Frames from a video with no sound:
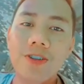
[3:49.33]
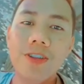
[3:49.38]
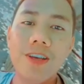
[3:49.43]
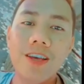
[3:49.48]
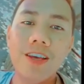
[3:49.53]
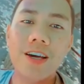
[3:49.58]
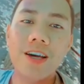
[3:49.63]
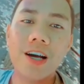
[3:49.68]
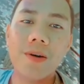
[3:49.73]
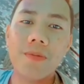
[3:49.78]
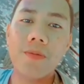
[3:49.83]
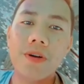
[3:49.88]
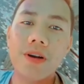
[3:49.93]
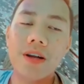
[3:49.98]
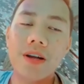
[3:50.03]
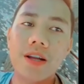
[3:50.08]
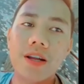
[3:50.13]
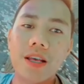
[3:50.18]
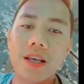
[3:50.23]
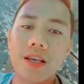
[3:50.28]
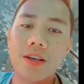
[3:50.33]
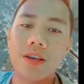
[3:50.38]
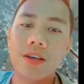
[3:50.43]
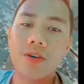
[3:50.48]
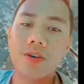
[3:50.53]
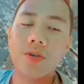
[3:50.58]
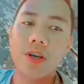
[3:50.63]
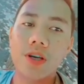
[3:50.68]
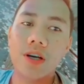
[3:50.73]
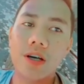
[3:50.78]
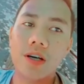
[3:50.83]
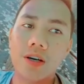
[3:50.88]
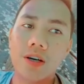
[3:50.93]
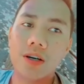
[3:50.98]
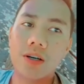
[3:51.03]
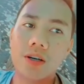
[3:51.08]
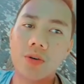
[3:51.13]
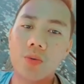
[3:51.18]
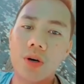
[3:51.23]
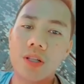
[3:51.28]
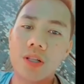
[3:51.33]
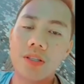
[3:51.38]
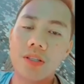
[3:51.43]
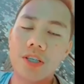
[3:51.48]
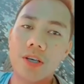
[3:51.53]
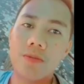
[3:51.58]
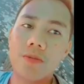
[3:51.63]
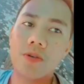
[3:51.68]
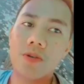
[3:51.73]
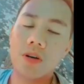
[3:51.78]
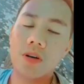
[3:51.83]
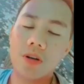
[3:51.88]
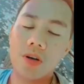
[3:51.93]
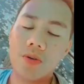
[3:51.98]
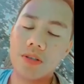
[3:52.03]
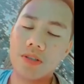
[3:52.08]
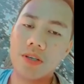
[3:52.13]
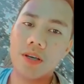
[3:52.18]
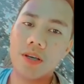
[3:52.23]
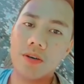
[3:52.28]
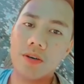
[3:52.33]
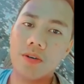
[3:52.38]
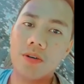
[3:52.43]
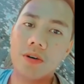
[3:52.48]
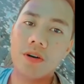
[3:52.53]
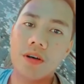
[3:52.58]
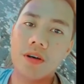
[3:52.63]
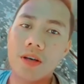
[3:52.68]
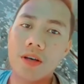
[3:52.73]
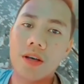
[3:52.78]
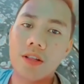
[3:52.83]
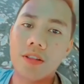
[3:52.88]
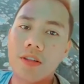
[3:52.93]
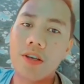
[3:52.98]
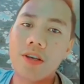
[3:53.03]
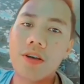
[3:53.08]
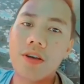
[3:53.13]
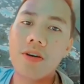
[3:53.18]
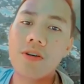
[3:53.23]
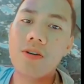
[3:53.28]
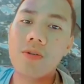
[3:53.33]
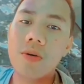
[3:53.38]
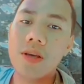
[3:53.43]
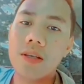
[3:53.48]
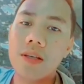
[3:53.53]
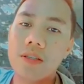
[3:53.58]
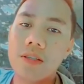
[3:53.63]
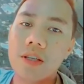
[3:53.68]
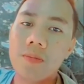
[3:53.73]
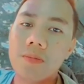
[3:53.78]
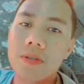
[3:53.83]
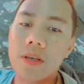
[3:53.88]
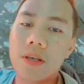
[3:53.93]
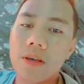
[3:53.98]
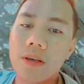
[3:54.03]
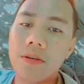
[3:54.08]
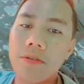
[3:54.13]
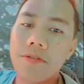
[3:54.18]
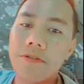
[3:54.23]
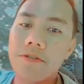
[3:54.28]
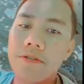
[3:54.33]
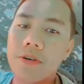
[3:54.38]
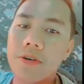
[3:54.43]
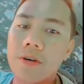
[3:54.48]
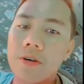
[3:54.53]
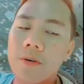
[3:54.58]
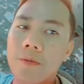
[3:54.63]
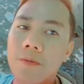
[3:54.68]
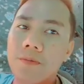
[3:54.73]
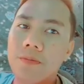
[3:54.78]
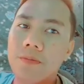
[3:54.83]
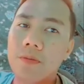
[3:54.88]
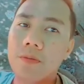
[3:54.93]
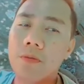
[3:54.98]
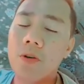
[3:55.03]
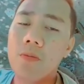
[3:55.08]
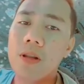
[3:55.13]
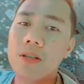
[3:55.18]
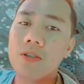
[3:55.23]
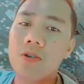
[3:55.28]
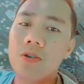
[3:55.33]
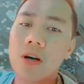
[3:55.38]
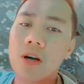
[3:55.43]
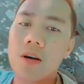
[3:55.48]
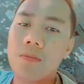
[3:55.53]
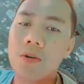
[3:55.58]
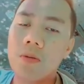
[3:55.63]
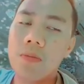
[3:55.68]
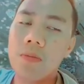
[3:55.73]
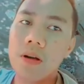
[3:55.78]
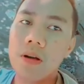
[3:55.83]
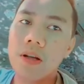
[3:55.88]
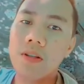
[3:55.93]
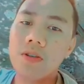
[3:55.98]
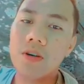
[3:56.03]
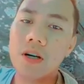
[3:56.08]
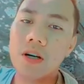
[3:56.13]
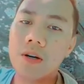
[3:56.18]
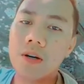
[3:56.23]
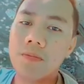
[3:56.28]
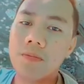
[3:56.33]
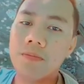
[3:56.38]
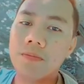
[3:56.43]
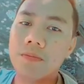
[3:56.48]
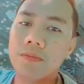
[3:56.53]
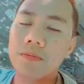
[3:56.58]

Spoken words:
Good day, happy birthday Kuya Juan Gimo Pochero. Take care always, keep safe. More blessed to come, more birthday to come.